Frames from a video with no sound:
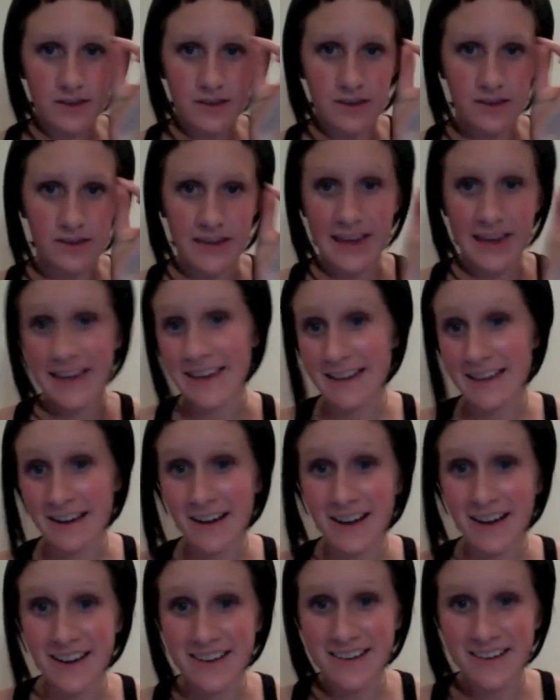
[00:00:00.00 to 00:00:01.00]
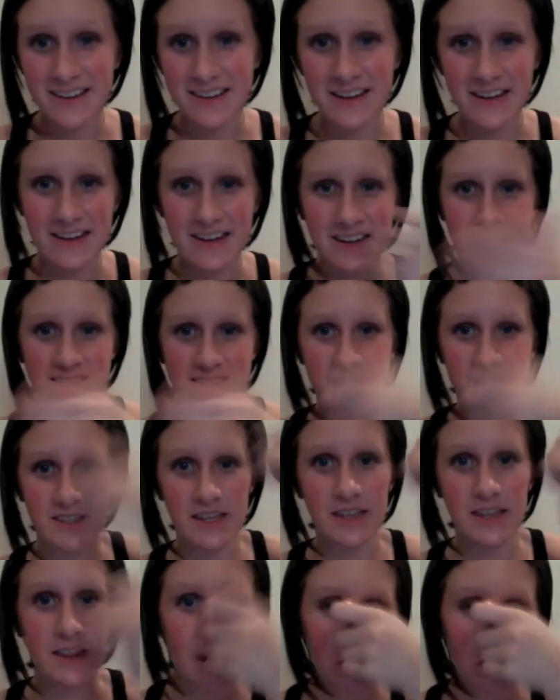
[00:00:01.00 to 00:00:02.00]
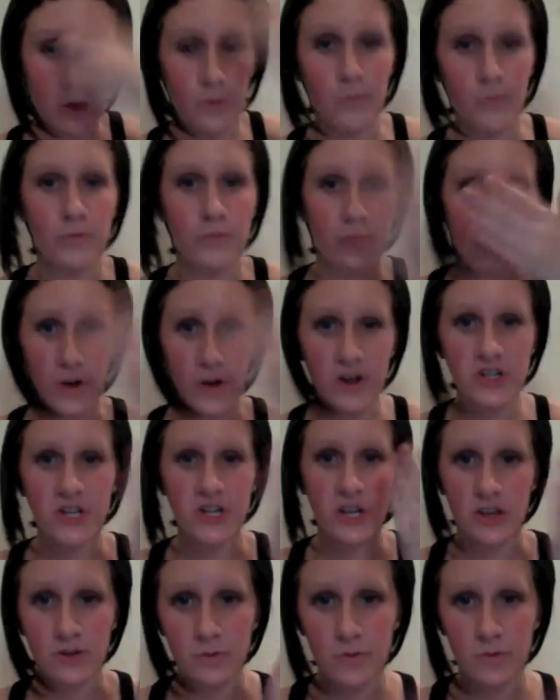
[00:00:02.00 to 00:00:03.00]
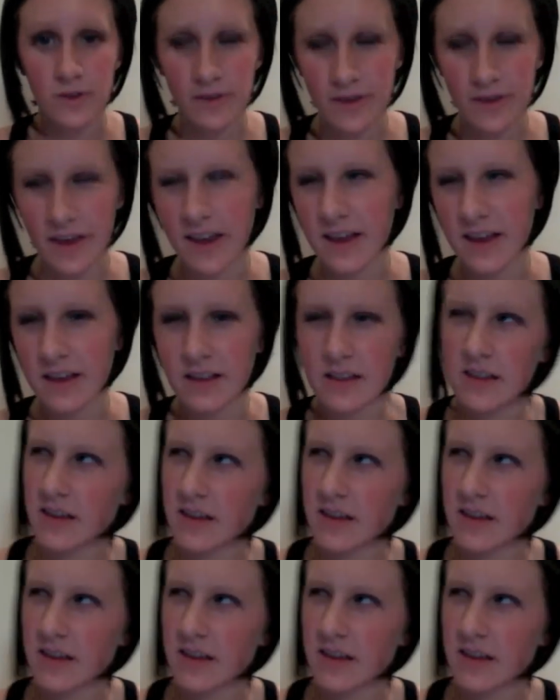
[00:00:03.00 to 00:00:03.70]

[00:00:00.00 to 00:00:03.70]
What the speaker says: cake it on, in essence, and then brush it with a